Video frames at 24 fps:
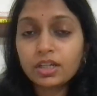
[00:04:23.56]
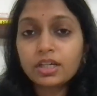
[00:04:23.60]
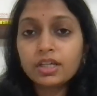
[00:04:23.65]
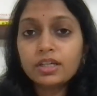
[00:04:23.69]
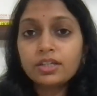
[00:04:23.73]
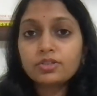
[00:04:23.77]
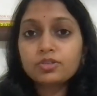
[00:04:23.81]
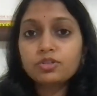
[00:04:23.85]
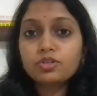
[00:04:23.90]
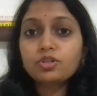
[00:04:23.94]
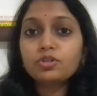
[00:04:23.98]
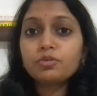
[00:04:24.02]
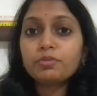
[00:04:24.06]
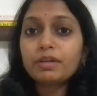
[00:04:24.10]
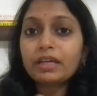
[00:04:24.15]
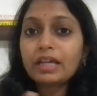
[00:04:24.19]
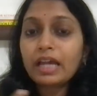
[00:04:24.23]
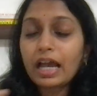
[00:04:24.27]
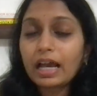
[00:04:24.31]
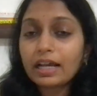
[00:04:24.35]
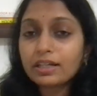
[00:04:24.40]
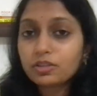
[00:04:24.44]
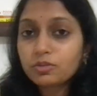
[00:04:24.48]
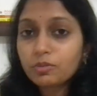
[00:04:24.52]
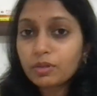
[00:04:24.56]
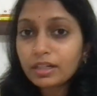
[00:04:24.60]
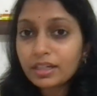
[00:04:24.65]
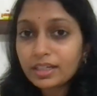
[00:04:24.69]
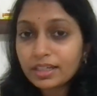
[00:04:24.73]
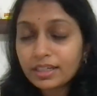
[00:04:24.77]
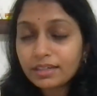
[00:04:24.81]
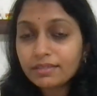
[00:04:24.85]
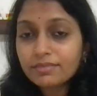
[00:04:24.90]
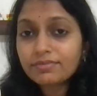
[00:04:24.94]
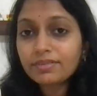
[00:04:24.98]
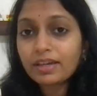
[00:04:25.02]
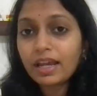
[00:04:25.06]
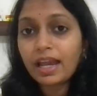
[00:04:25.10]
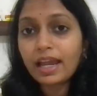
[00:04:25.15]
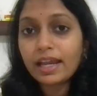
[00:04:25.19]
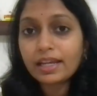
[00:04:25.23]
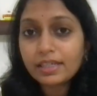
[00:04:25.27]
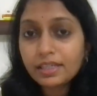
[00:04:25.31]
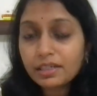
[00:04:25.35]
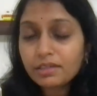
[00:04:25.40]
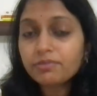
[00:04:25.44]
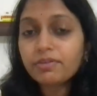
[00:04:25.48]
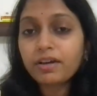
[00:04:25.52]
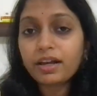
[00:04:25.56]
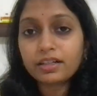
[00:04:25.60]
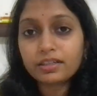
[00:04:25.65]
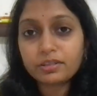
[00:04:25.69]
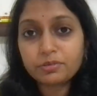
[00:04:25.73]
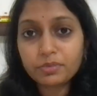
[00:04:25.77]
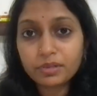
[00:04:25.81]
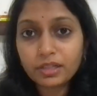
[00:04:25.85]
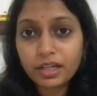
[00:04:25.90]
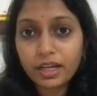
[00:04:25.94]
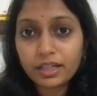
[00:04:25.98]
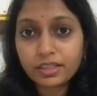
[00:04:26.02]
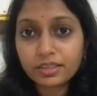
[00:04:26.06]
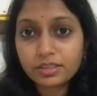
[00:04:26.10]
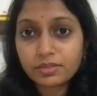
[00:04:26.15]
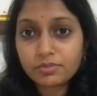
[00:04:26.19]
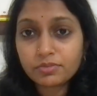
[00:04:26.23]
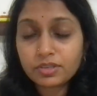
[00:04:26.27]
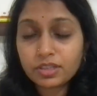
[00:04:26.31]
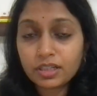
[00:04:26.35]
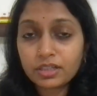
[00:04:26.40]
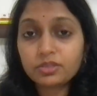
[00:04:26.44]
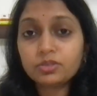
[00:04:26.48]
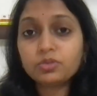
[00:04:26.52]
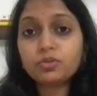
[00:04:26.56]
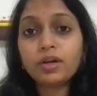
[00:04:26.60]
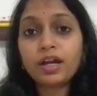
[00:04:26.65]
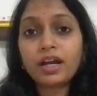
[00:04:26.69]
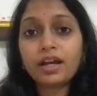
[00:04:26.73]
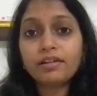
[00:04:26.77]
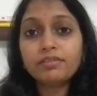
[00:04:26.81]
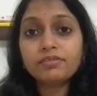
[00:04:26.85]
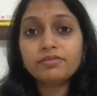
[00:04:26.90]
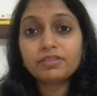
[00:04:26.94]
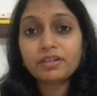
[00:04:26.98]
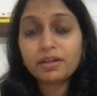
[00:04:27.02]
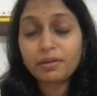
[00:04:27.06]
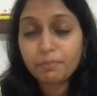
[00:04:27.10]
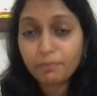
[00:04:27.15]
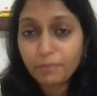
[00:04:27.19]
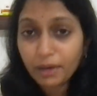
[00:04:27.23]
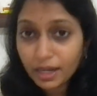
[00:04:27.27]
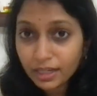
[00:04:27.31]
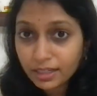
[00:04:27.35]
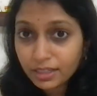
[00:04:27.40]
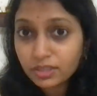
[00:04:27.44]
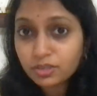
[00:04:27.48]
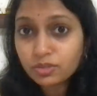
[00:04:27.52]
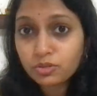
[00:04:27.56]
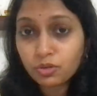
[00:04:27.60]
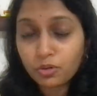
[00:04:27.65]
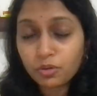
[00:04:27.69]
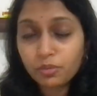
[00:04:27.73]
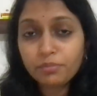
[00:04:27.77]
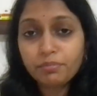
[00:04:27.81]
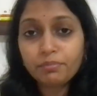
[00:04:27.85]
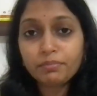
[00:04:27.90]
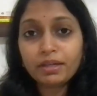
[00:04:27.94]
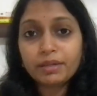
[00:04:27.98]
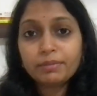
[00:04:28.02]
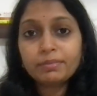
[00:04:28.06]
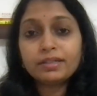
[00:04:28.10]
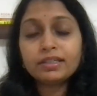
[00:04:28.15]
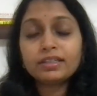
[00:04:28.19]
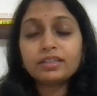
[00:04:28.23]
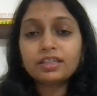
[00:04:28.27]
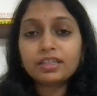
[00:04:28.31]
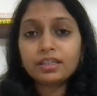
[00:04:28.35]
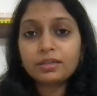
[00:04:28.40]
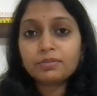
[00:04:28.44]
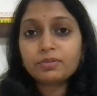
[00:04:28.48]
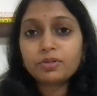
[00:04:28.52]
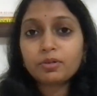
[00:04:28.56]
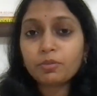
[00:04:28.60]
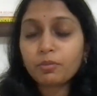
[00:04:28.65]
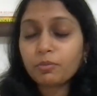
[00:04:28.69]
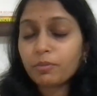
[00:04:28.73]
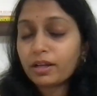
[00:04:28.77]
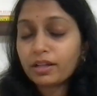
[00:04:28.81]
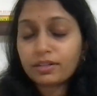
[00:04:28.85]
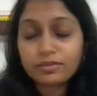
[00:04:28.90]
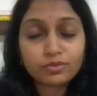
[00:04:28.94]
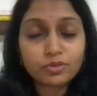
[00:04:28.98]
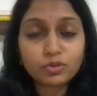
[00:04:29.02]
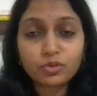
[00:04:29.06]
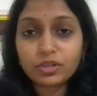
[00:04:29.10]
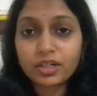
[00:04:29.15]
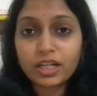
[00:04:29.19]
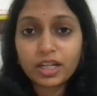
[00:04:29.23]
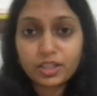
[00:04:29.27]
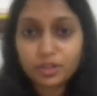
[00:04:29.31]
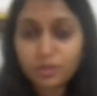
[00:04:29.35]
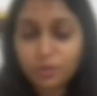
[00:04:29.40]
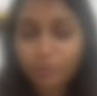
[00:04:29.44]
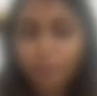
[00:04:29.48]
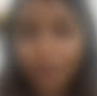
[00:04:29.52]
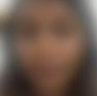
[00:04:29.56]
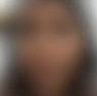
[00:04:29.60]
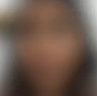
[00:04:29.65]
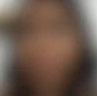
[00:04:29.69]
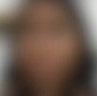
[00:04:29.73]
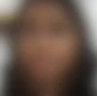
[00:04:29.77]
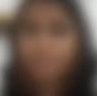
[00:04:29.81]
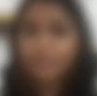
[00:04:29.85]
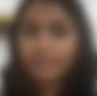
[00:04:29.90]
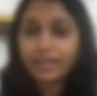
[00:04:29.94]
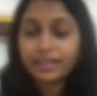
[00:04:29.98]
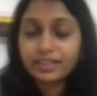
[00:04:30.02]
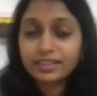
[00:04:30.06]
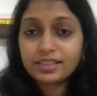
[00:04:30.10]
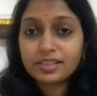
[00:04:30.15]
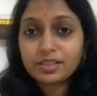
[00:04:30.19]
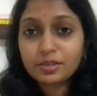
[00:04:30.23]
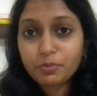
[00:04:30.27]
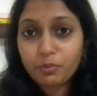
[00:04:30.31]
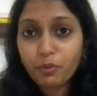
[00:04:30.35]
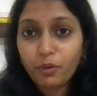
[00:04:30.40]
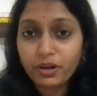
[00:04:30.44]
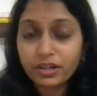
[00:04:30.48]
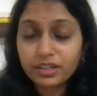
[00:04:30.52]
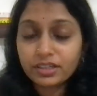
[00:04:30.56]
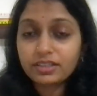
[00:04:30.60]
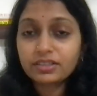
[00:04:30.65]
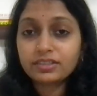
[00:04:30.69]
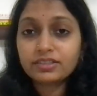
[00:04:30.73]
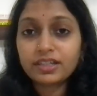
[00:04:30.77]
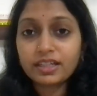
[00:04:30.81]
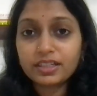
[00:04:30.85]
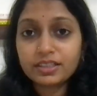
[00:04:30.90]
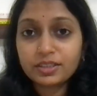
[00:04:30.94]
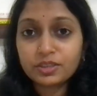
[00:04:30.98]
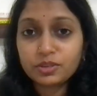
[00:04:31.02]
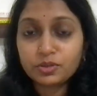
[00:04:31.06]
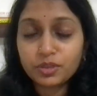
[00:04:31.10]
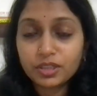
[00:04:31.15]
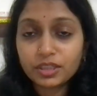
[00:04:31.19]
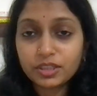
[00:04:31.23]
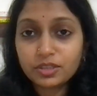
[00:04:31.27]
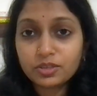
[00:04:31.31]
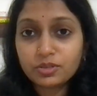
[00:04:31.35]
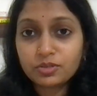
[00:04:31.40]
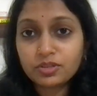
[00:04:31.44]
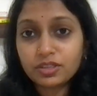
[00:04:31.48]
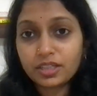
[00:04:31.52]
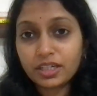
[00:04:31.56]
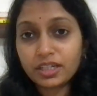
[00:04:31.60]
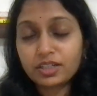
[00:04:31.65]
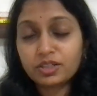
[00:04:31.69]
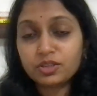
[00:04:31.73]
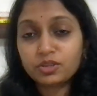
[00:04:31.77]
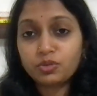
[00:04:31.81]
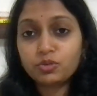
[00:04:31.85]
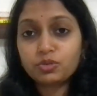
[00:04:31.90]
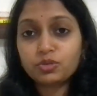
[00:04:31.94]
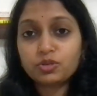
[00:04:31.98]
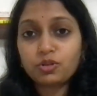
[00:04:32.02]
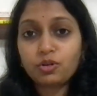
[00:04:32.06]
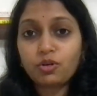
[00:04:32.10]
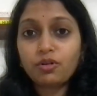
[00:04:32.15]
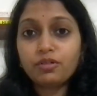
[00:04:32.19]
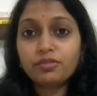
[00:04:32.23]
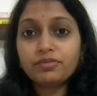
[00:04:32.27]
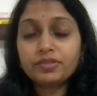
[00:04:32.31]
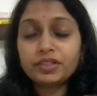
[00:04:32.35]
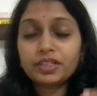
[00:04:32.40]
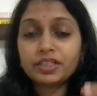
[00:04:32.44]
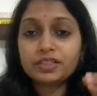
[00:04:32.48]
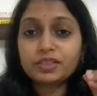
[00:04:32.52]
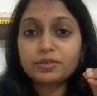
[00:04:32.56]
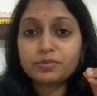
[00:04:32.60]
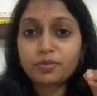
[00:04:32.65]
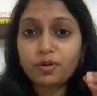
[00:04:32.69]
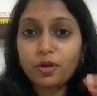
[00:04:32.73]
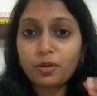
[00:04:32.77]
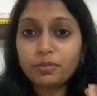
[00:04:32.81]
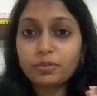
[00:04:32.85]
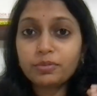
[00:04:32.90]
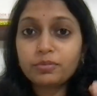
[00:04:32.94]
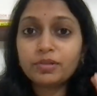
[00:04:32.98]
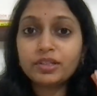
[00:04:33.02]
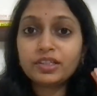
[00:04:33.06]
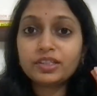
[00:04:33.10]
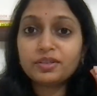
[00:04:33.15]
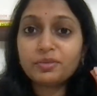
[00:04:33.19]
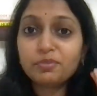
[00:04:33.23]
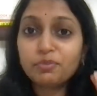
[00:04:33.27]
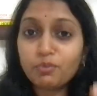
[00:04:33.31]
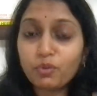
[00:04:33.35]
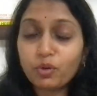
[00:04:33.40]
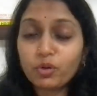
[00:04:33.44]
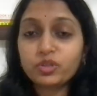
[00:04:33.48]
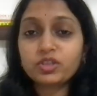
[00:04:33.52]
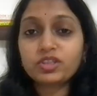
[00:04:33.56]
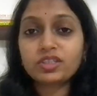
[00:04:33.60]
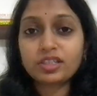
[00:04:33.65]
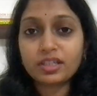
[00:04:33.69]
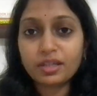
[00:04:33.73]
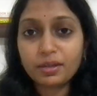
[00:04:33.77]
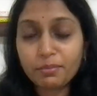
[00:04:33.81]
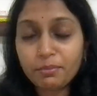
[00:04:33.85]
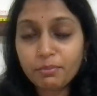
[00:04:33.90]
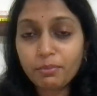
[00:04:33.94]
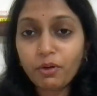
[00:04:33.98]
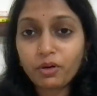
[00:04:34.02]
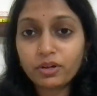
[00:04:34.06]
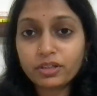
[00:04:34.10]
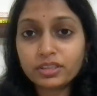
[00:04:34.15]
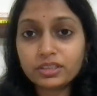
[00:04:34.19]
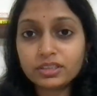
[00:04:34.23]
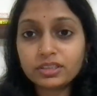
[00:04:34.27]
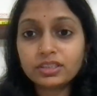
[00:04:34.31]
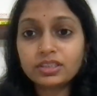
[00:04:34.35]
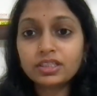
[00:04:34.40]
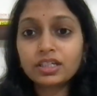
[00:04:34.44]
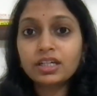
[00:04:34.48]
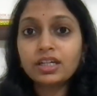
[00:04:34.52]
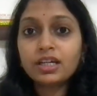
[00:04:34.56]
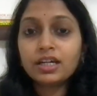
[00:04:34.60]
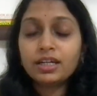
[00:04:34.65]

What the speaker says: So you may as well leave any valuable items that you have back at home. Maybe keep your mobile phone in your bag. And the next pointer that you need to take note of is probably the most important.